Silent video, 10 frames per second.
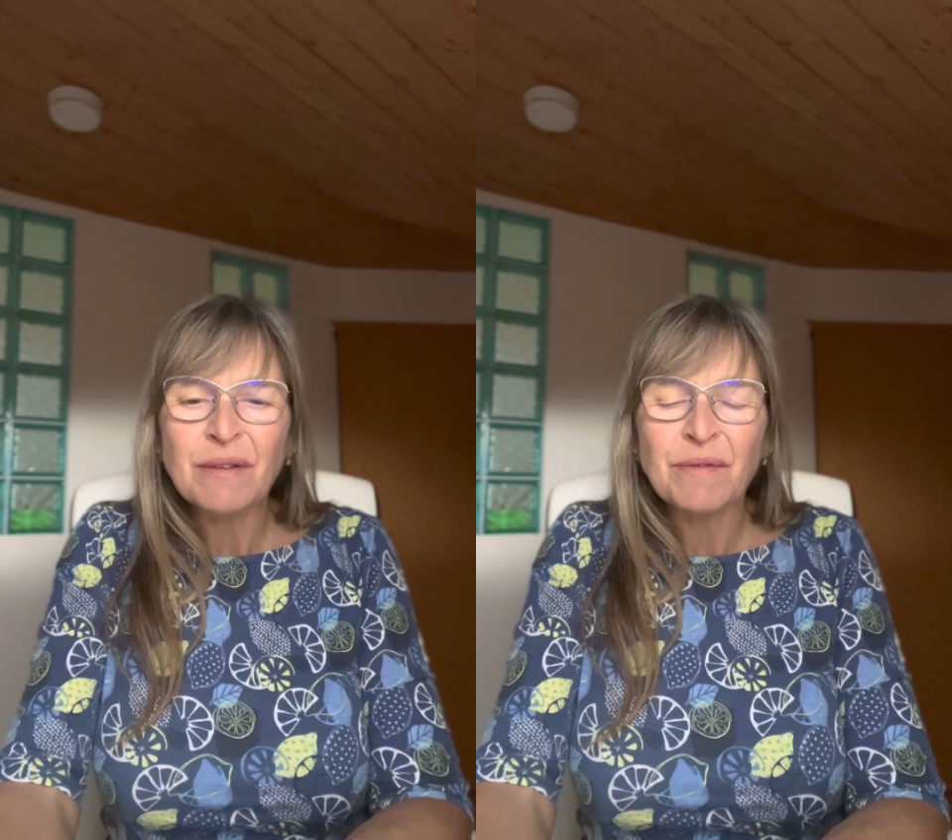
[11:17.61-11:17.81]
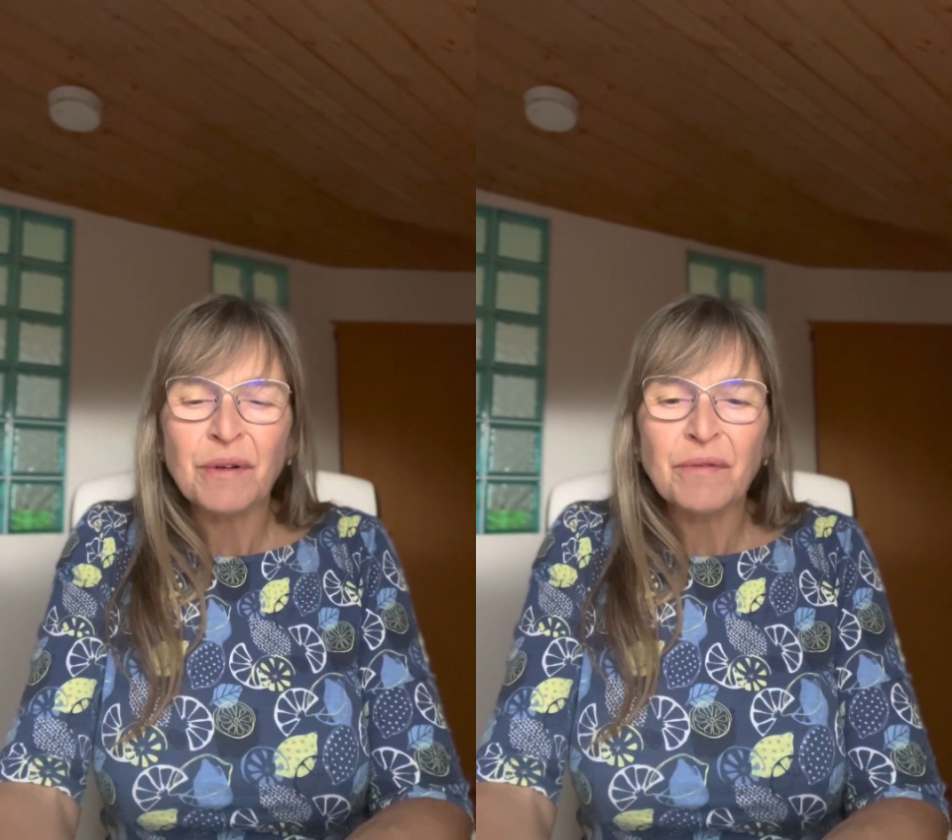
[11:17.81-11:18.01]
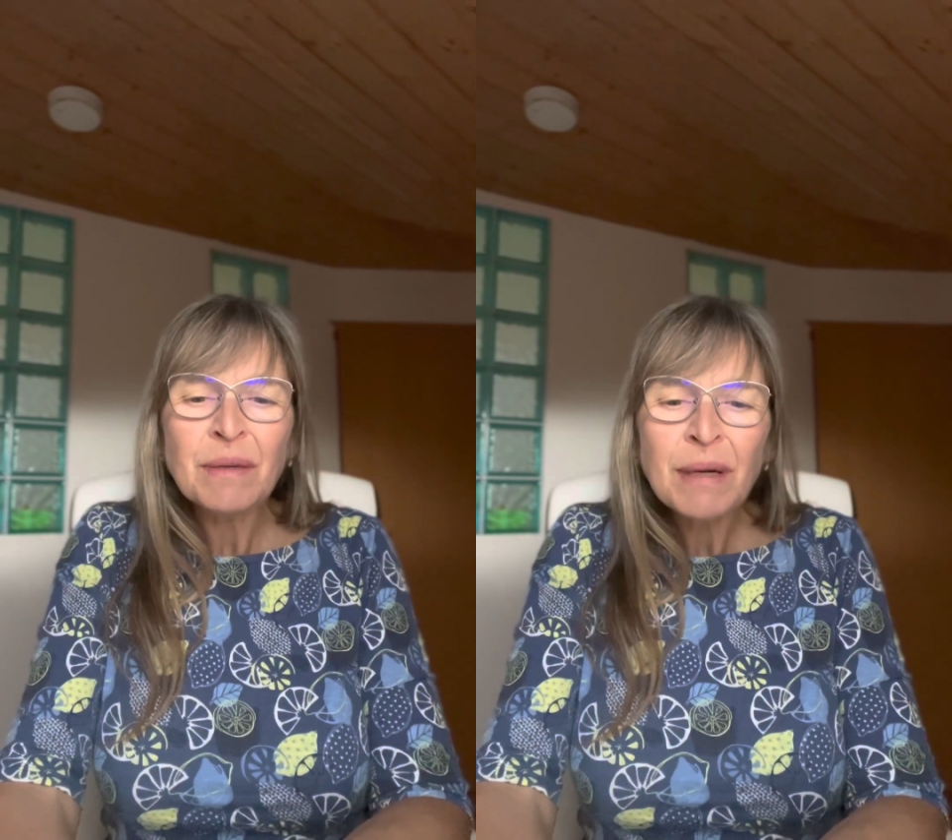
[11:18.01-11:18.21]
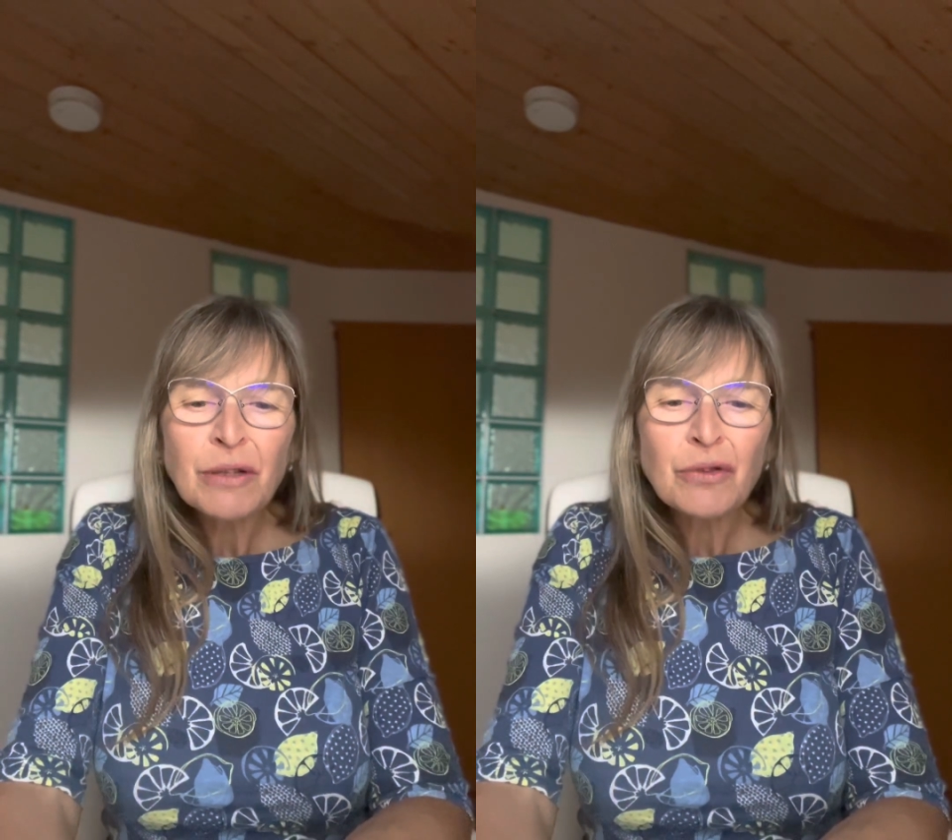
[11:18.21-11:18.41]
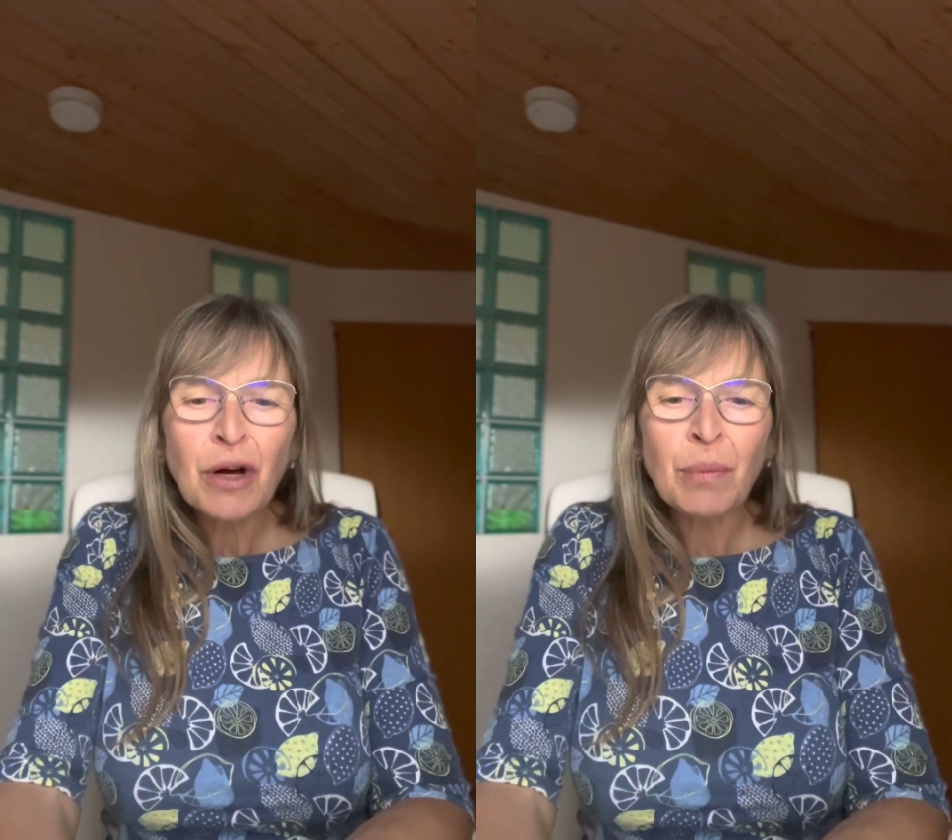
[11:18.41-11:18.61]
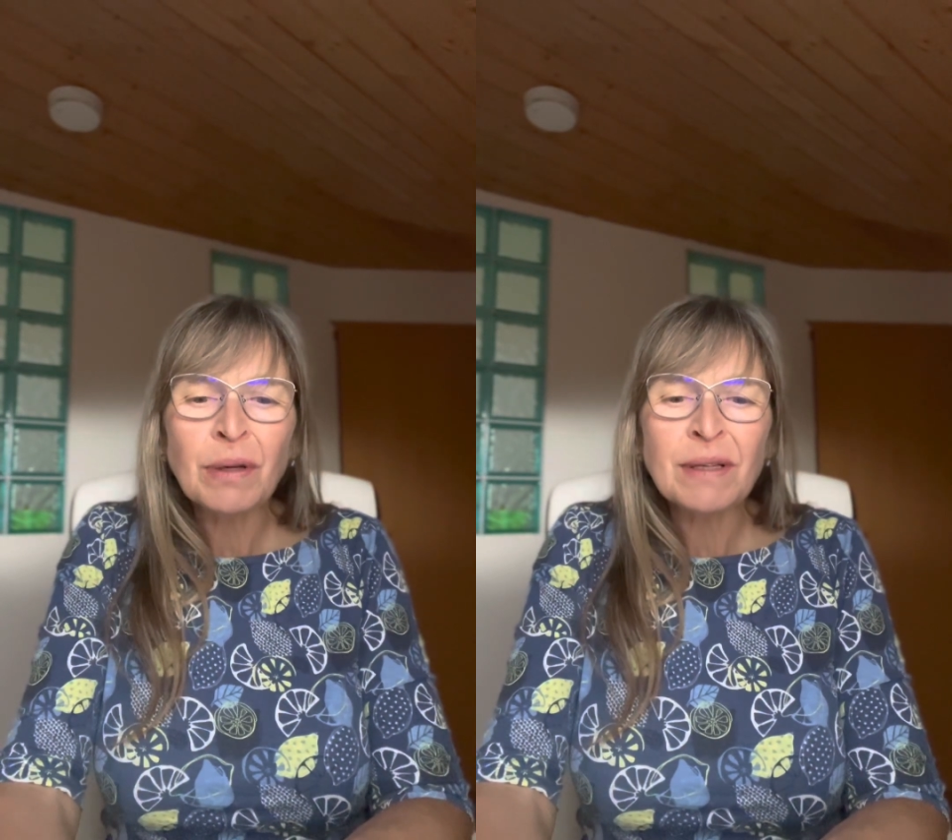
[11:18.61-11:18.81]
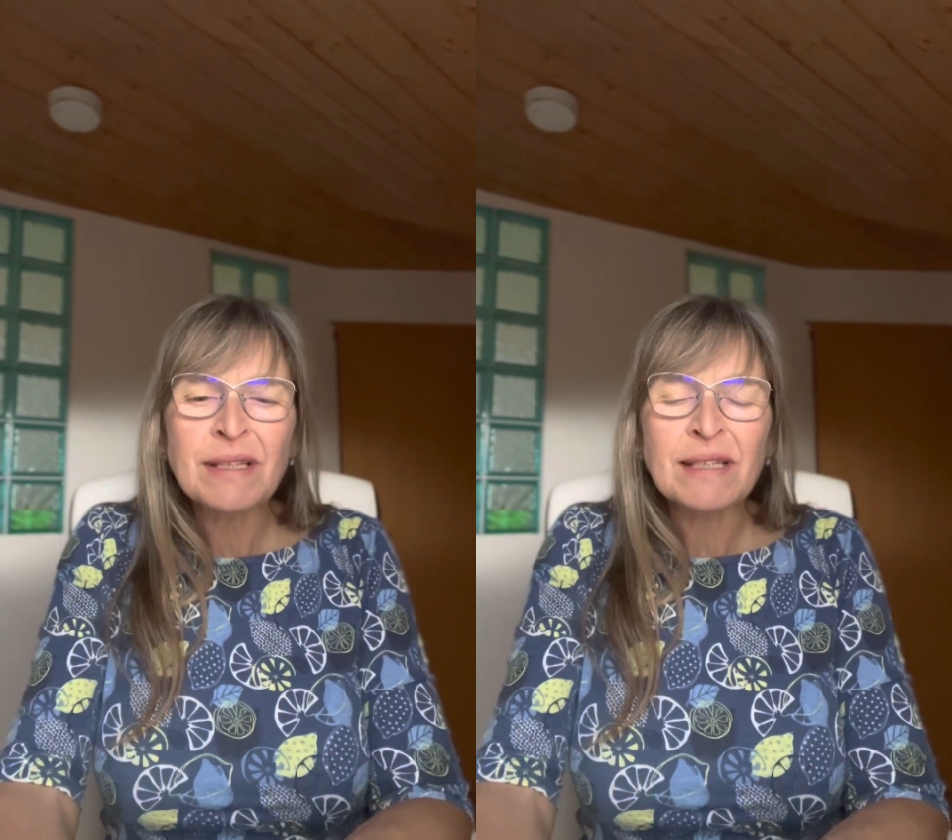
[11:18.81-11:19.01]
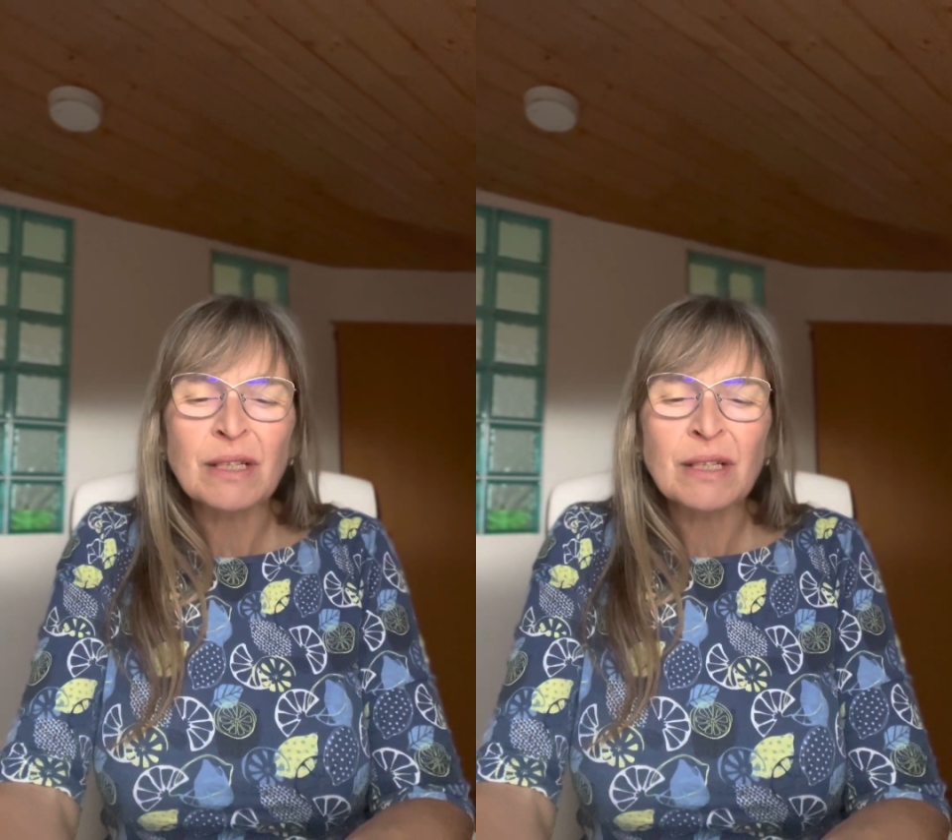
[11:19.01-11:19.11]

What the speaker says: for female troubles.